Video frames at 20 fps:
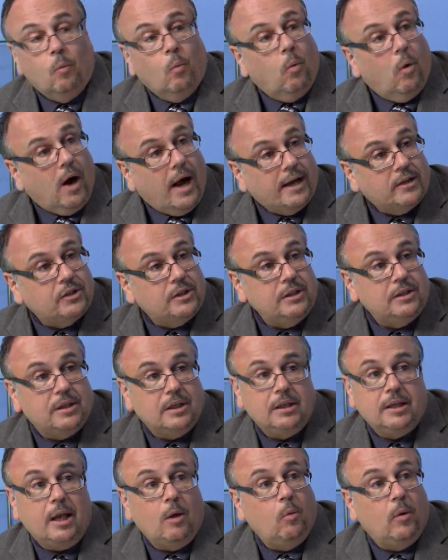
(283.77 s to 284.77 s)

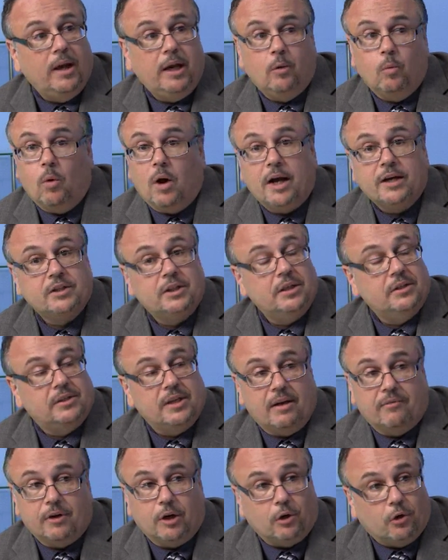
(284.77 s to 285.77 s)
Washington, they went in.
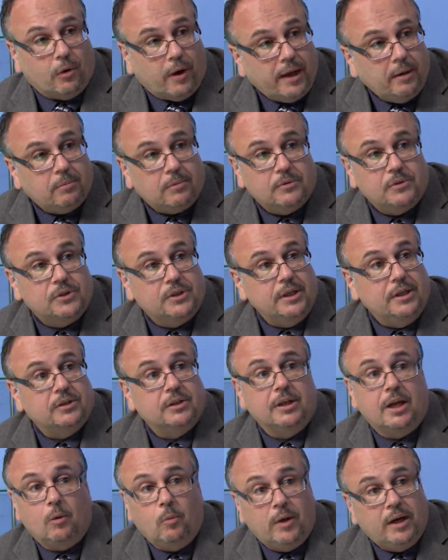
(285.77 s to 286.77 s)
Washington's having a great
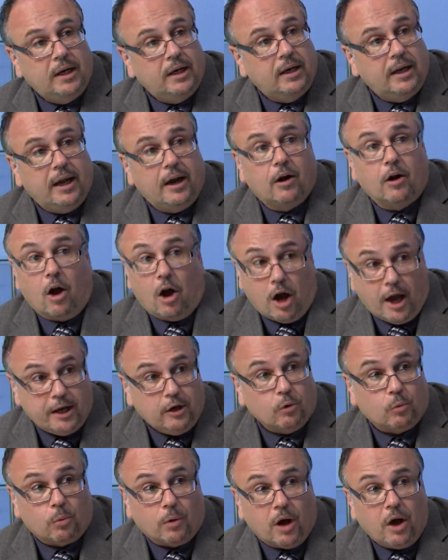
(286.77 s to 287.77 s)
season. They went in there
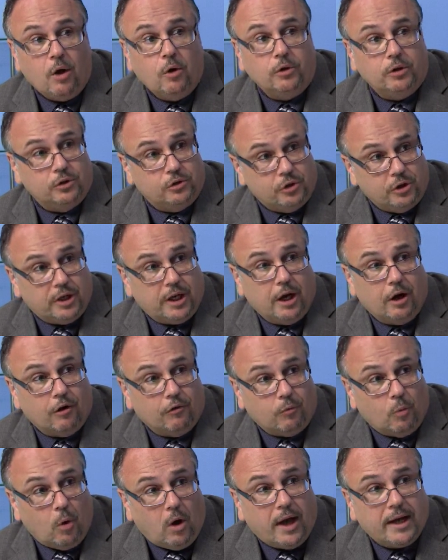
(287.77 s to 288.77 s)
on the road and took care
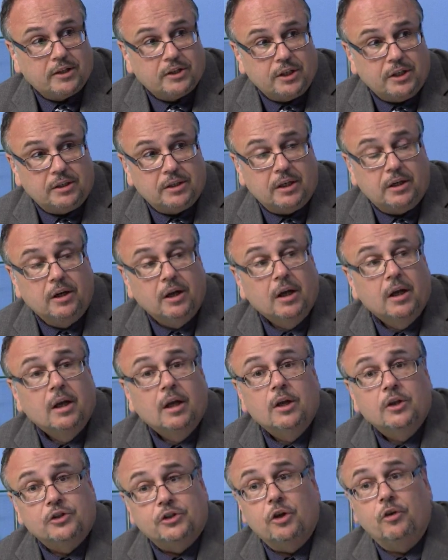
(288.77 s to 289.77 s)
of Washington.
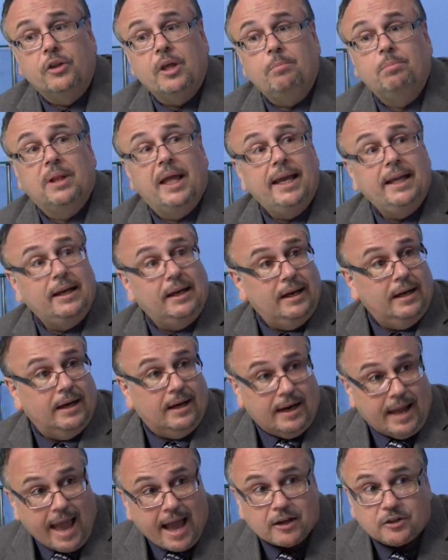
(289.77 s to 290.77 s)
So they played it in
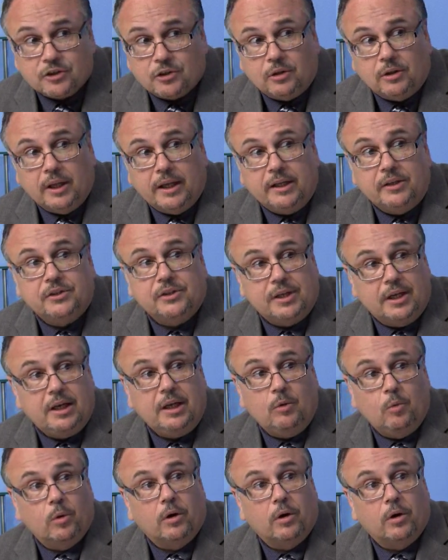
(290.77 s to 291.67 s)
a National League city